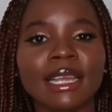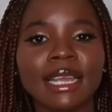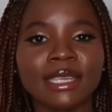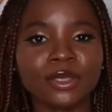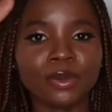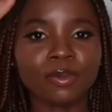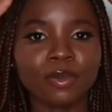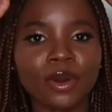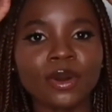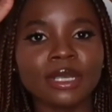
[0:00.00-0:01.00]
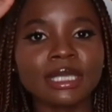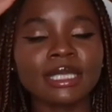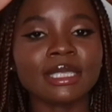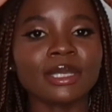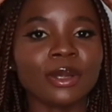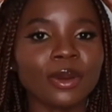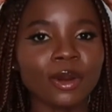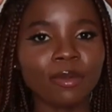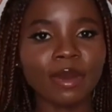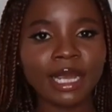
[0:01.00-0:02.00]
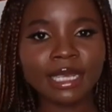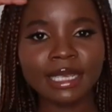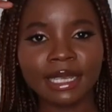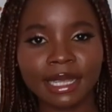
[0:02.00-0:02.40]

and you pause, you go back